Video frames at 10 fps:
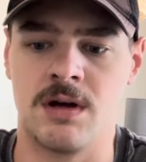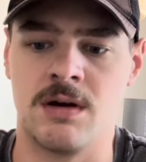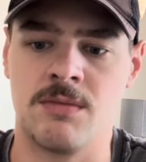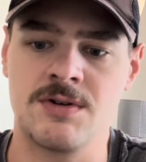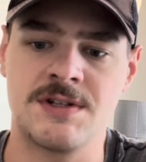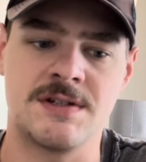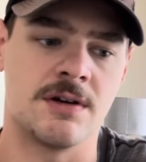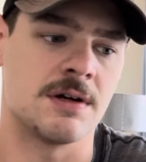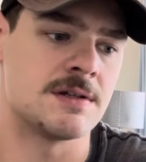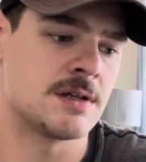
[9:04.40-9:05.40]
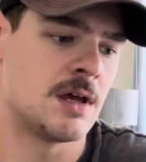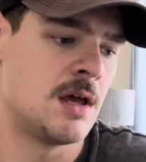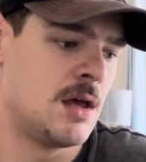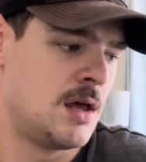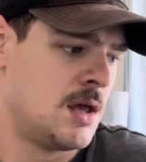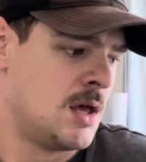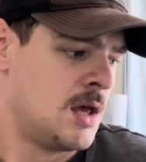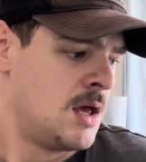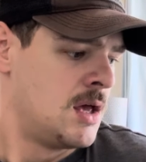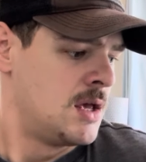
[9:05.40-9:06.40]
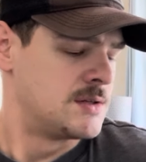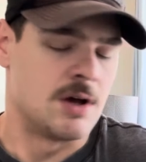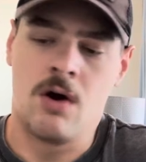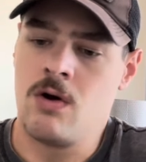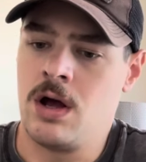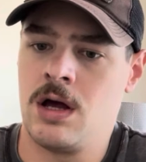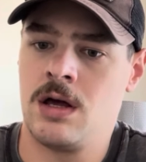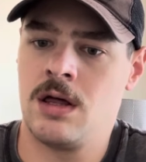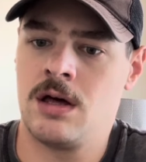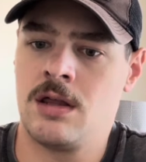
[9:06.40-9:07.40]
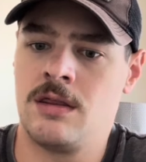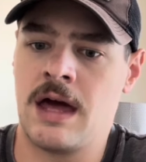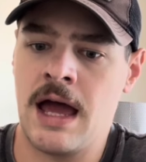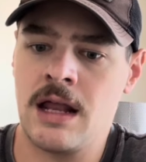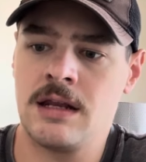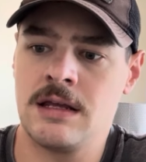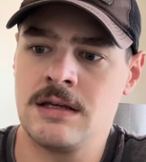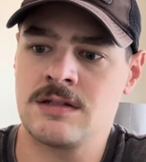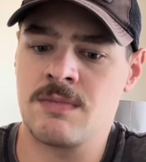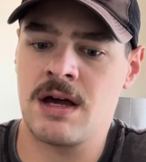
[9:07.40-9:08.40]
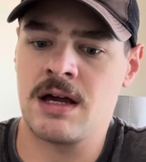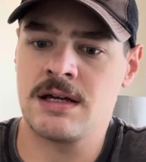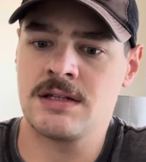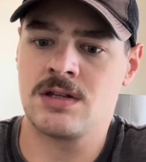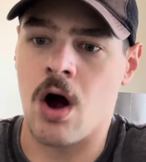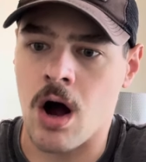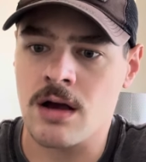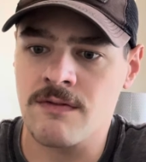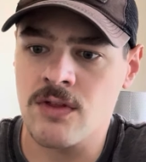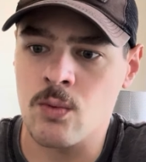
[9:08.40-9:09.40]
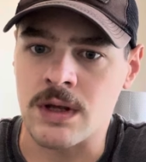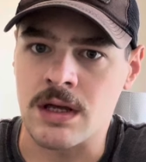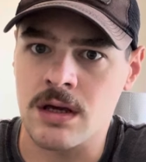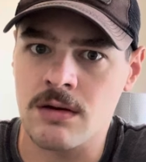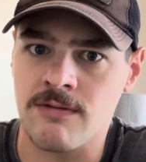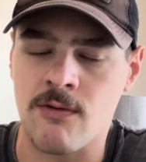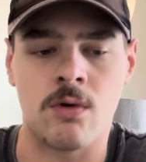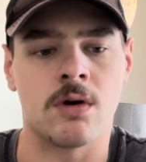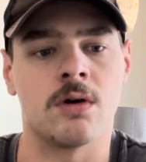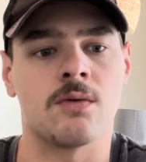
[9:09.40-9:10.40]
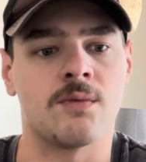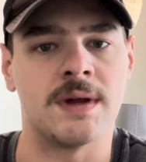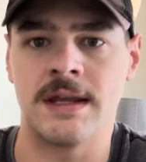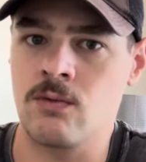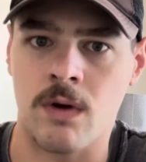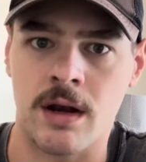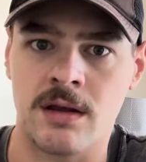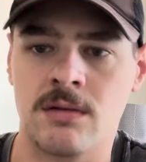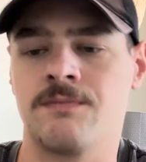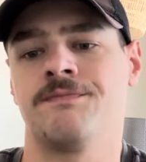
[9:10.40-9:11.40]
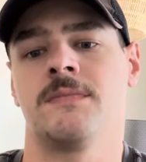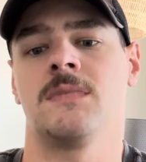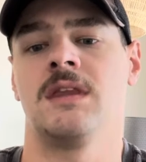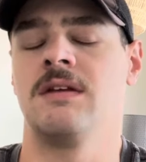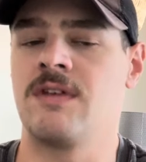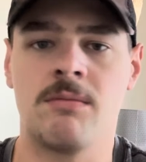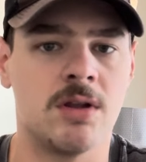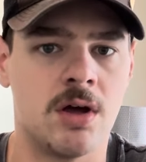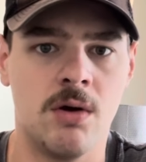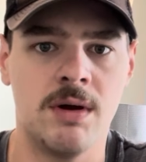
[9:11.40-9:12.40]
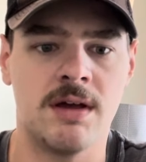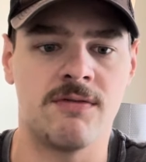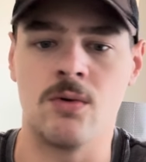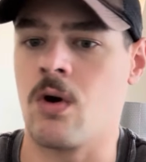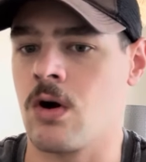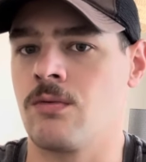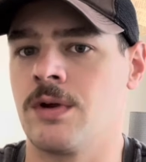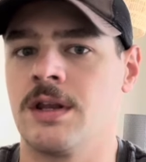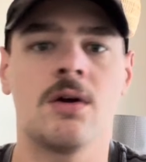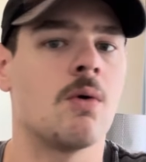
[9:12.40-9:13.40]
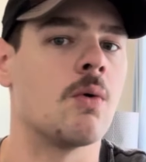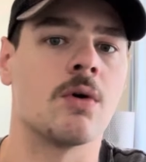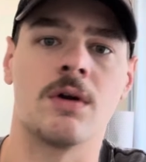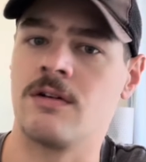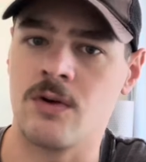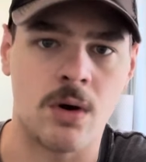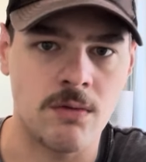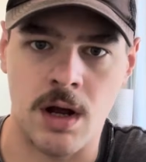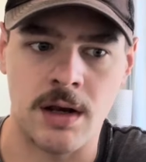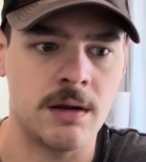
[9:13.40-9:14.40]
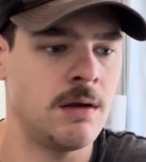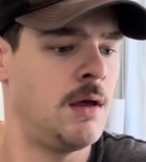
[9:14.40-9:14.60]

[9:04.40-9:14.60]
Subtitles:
Mercy series. So that is my talk of the week for reading and writing. Leave down below if you are reading or if you are writing.